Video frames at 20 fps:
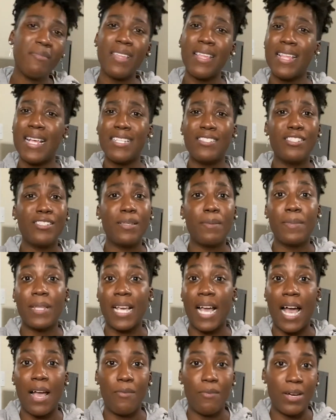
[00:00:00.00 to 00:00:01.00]
That's just
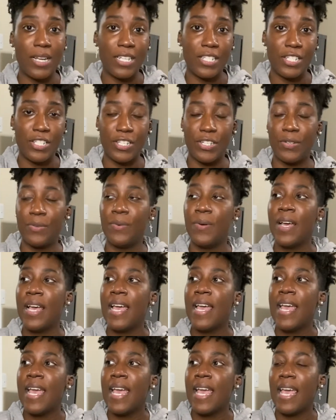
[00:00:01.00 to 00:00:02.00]
something I wanted to do.
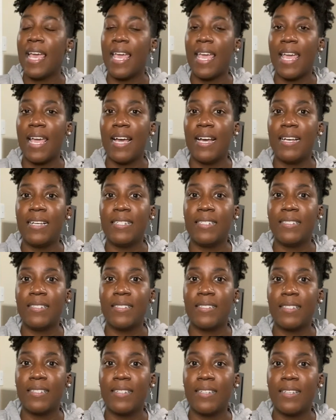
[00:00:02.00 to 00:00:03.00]
And